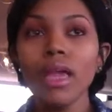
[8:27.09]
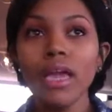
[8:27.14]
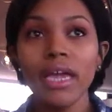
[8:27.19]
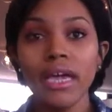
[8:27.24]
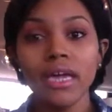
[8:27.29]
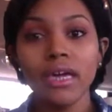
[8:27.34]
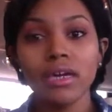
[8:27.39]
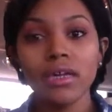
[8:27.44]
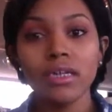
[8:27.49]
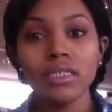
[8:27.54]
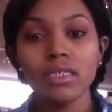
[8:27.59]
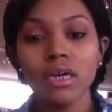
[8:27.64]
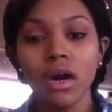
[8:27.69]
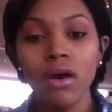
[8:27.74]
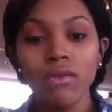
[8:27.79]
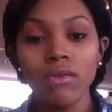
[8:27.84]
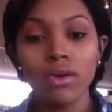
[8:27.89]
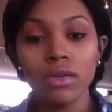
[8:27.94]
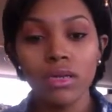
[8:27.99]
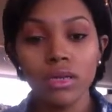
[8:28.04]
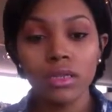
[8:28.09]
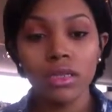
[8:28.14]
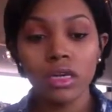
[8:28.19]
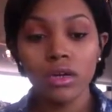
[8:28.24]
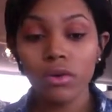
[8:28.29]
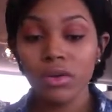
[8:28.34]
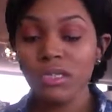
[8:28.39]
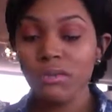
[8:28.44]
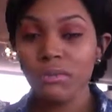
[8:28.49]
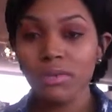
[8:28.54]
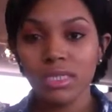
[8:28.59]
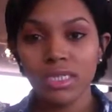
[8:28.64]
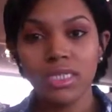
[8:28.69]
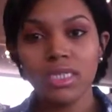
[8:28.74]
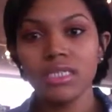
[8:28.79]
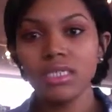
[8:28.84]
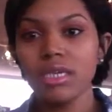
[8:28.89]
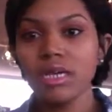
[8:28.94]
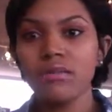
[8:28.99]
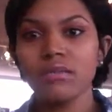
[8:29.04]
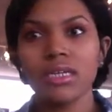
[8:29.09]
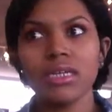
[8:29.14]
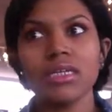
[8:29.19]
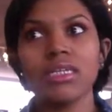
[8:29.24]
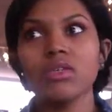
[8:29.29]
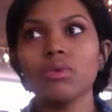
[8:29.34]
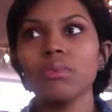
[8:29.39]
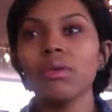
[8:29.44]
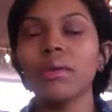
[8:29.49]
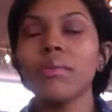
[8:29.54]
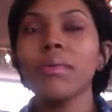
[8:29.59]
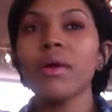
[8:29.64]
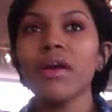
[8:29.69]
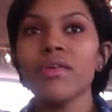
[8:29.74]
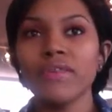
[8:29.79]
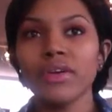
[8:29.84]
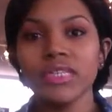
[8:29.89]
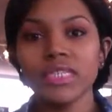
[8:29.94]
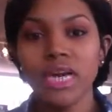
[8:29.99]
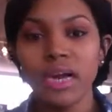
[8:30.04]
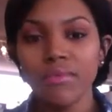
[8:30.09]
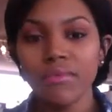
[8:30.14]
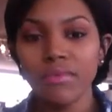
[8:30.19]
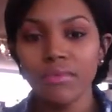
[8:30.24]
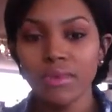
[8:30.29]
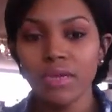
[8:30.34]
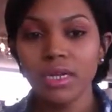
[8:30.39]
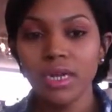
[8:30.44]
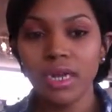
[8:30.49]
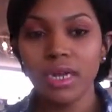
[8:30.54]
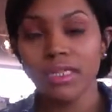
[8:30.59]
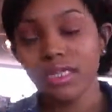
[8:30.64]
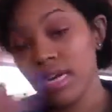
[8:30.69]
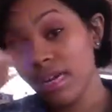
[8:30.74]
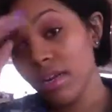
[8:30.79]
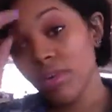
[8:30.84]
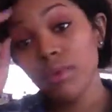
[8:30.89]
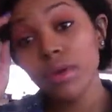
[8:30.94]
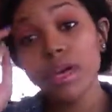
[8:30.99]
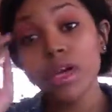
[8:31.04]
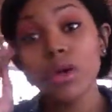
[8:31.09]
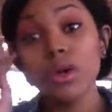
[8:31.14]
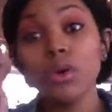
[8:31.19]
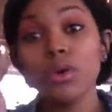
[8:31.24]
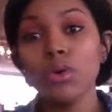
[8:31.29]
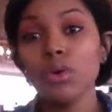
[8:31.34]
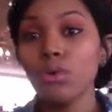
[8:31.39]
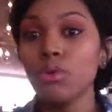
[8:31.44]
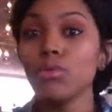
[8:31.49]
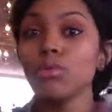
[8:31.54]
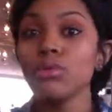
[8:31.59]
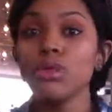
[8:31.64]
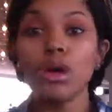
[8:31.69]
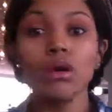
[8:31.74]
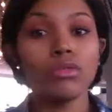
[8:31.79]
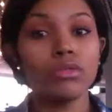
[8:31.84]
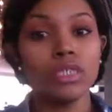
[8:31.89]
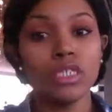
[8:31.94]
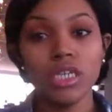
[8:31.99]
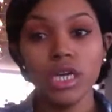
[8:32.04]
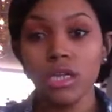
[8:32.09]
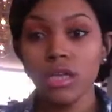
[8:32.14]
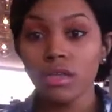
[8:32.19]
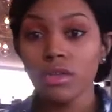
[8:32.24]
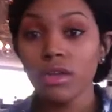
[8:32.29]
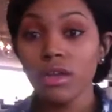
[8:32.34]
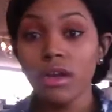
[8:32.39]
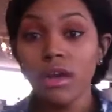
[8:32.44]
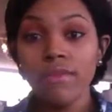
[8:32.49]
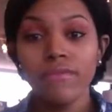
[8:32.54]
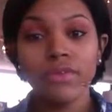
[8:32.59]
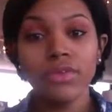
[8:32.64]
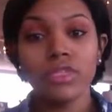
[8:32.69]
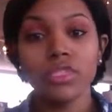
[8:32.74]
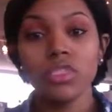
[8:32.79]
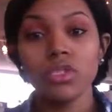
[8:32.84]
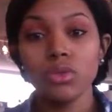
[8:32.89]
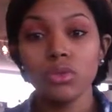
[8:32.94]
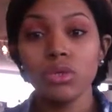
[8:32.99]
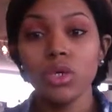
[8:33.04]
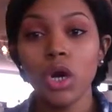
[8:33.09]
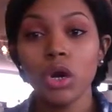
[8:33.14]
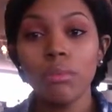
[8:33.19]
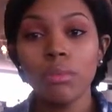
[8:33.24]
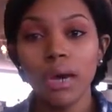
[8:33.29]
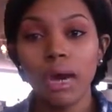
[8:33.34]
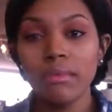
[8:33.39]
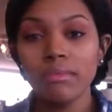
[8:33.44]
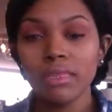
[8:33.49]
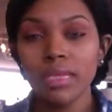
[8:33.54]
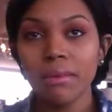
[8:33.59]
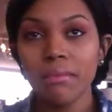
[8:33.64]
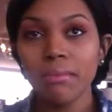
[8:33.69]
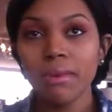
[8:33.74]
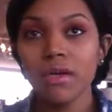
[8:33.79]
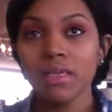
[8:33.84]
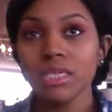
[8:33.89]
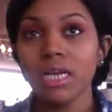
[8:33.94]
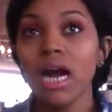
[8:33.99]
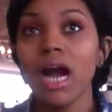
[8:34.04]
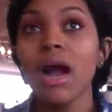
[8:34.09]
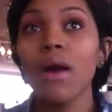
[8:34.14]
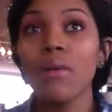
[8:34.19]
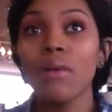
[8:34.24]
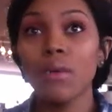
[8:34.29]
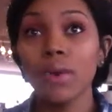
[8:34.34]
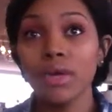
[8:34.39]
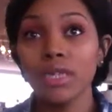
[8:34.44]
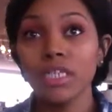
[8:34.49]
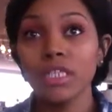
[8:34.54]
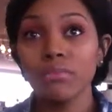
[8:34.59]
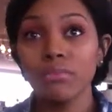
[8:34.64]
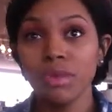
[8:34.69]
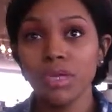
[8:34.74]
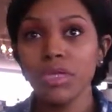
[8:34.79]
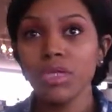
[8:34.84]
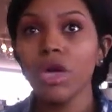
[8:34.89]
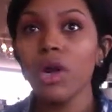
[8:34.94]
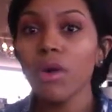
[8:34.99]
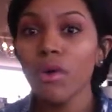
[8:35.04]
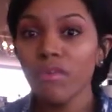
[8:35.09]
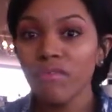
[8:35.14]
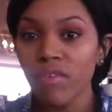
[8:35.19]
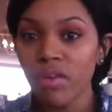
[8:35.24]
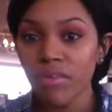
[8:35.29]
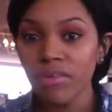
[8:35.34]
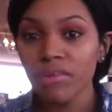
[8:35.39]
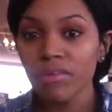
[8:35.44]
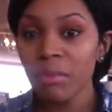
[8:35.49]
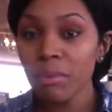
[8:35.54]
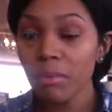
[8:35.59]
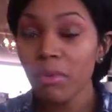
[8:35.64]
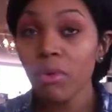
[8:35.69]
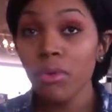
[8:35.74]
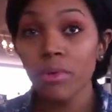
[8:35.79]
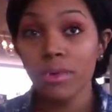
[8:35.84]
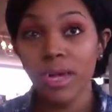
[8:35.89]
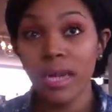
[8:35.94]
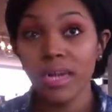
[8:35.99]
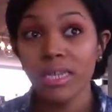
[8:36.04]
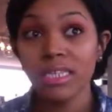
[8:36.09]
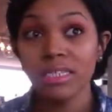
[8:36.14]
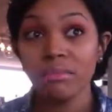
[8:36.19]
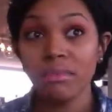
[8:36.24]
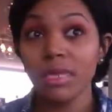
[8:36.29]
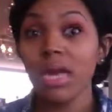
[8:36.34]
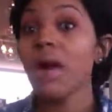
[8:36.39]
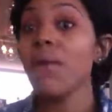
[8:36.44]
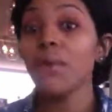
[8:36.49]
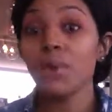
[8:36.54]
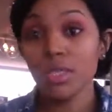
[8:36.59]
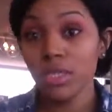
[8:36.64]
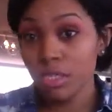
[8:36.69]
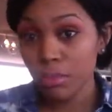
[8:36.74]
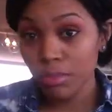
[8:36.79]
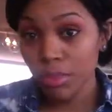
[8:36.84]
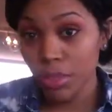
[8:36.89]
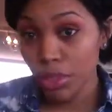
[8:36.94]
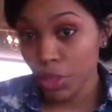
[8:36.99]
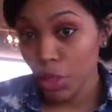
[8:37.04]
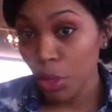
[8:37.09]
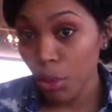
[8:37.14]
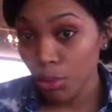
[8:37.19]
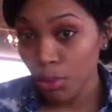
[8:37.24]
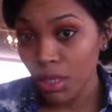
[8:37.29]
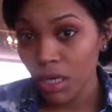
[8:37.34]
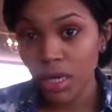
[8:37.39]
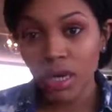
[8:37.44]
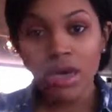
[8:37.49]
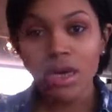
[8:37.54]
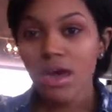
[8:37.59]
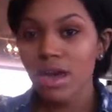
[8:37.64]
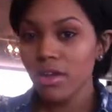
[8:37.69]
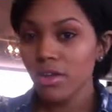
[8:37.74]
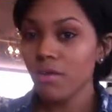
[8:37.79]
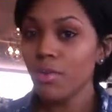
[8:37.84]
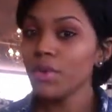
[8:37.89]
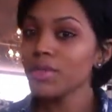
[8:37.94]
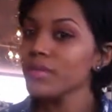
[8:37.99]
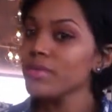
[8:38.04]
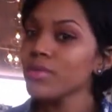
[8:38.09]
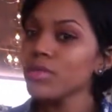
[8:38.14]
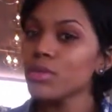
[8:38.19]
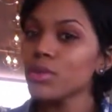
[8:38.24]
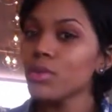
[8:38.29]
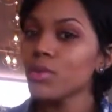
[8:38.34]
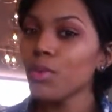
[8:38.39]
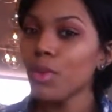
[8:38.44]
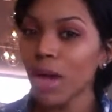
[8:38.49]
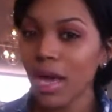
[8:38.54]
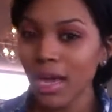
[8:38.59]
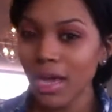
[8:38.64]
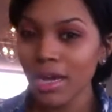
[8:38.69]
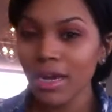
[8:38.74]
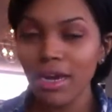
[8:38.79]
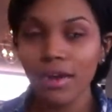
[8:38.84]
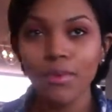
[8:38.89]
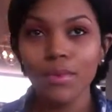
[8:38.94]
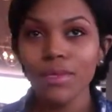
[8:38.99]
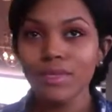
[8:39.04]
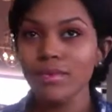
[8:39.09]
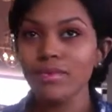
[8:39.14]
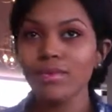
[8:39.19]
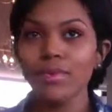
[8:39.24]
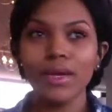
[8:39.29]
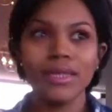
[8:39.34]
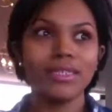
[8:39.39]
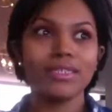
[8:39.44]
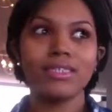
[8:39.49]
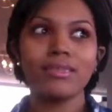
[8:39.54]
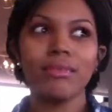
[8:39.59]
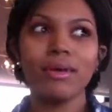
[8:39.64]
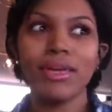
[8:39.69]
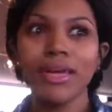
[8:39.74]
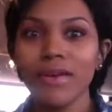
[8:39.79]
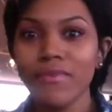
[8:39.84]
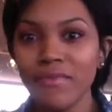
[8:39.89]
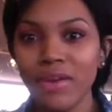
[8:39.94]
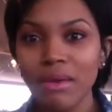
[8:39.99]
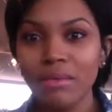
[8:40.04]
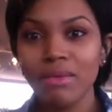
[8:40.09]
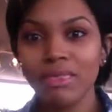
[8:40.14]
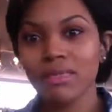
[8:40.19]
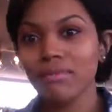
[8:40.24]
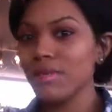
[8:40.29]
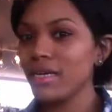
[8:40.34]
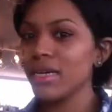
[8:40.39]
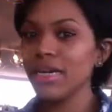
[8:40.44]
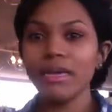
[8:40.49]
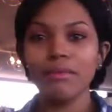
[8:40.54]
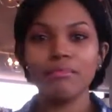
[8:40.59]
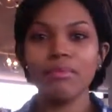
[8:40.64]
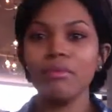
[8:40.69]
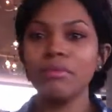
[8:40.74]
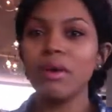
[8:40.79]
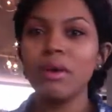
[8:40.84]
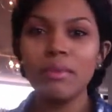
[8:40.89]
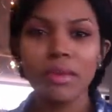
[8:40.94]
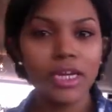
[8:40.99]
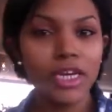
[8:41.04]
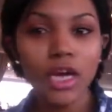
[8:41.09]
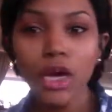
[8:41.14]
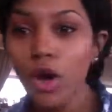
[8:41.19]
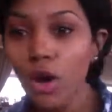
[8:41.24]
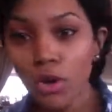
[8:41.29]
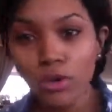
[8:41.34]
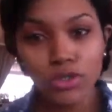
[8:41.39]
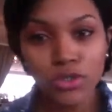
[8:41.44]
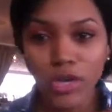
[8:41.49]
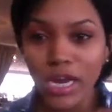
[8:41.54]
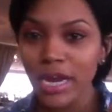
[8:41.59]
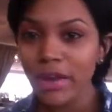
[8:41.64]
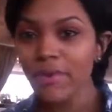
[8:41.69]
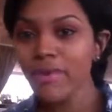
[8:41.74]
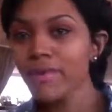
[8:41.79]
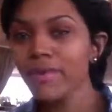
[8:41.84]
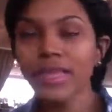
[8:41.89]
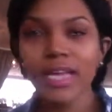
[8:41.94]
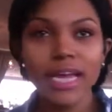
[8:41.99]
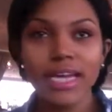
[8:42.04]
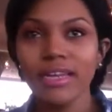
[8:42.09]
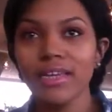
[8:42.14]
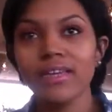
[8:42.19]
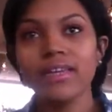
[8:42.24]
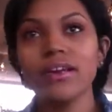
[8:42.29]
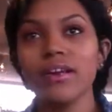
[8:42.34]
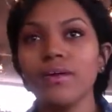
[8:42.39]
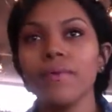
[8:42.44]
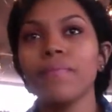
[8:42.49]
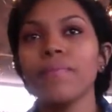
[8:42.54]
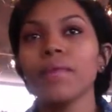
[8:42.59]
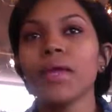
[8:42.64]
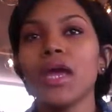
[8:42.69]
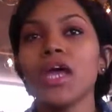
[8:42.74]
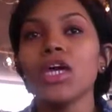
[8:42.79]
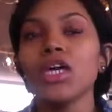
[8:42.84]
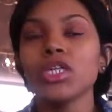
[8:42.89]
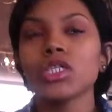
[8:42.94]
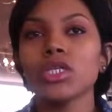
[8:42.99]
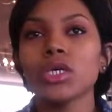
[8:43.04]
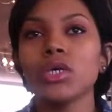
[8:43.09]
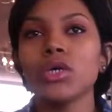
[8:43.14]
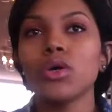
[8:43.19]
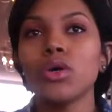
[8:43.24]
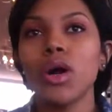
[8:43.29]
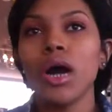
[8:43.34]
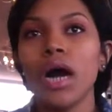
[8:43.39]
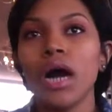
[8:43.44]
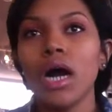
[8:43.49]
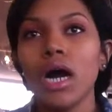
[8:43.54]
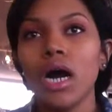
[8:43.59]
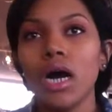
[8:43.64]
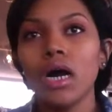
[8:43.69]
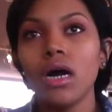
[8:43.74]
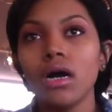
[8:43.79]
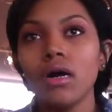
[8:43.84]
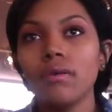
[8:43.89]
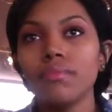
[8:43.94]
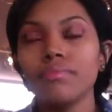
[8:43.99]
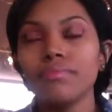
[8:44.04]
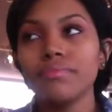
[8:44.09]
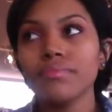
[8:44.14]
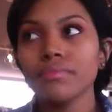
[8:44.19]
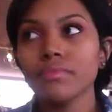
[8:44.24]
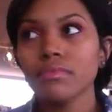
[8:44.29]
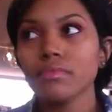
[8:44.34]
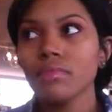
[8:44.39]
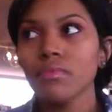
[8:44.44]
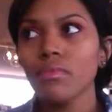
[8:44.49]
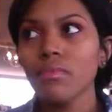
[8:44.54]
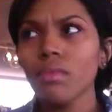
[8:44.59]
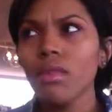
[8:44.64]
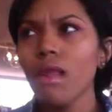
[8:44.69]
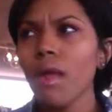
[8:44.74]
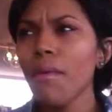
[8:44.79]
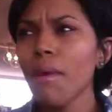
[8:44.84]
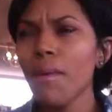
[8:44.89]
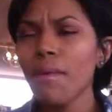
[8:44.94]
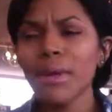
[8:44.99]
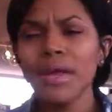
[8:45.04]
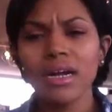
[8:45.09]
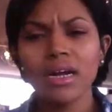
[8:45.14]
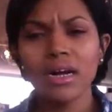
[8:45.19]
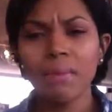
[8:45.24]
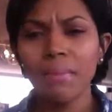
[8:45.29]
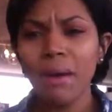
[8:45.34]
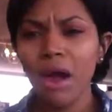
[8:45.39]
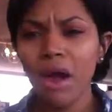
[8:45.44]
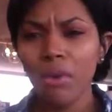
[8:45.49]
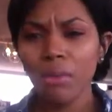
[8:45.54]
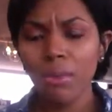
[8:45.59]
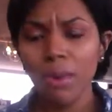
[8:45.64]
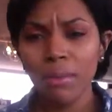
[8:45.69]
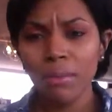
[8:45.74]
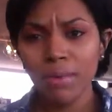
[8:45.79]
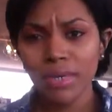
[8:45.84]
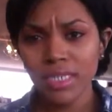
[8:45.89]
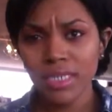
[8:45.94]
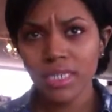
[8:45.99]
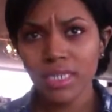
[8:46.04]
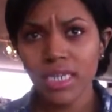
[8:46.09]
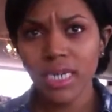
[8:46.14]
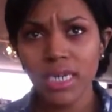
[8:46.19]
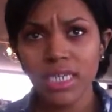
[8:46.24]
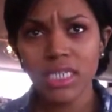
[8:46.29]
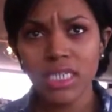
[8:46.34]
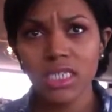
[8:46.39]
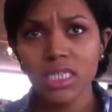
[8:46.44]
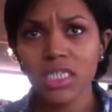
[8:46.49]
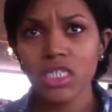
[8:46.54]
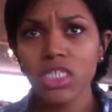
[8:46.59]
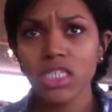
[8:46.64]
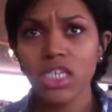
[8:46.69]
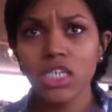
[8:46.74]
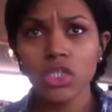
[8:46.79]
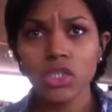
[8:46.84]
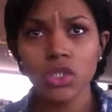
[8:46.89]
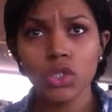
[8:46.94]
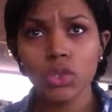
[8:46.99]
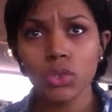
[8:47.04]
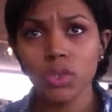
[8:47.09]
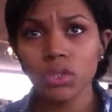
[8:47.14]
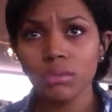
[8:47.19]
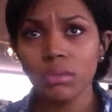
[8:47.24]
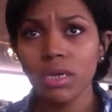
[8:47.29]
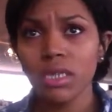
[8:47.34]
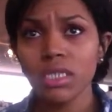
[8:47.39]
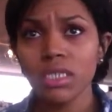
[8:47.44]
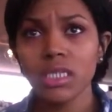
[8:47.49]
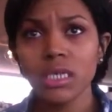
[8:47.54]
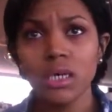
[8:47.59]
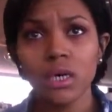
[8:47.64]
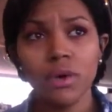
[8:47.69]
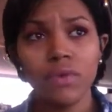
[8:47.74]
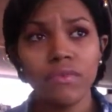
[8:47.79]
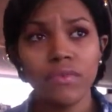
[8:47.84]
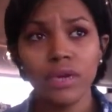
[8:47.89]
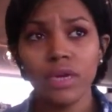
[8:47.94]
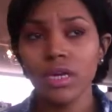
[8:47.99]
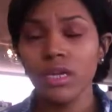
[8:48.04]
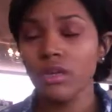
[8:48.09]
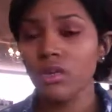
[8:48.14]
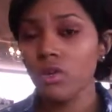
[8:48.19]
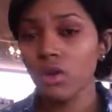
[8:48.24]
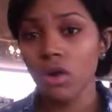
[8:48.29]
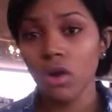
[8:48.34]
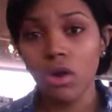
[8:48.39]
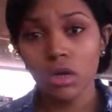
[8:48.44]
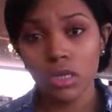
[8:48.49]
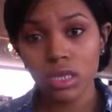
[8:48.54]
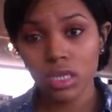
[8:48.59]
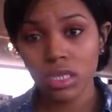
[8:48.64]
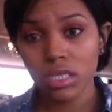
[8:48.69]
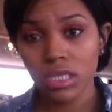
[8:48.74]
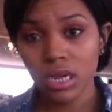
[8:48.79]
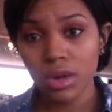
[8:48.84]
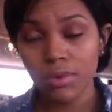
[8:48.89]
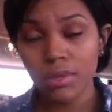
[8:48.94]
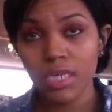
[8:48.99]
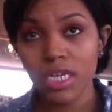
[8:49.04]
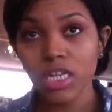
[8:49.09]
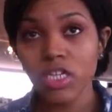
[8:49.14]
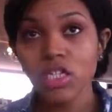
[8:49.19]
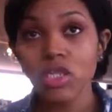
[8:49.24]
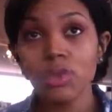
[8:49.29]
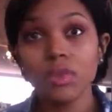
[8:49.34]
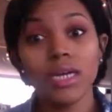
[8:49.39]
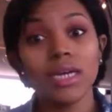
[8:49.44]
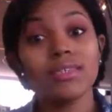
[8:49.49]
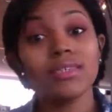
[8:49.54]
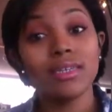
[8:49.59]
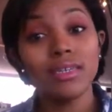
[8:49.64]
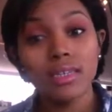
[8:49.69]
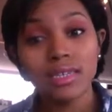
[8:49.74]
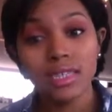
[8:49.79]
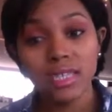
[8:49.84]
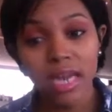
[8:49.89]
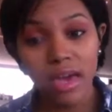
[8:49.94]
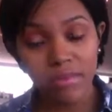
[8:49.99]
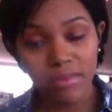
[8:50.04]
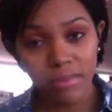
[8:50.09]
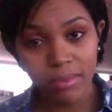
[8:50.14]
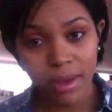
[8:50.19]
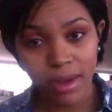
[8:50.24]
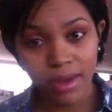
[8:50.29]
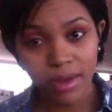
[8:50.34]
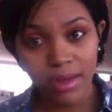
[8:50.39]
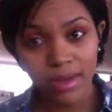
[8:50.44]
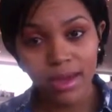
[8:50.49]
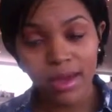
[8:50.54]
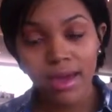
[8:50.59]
And over the Christmas season, I was like, this would be a perfect time for me. Like, cause I don't care who knows each other versus who don't, but I'm the type of person I want to be known. But these people who related to me, I want them to know me. I don't want them to wait. I don't want them to wait till somebody get famous. I'm like hitting people up like, yo, Drake, we're related. No. So I made like a PowerPoint presentation, just introducing myself and, you know, all the things that I was into, and I sent it to everybody.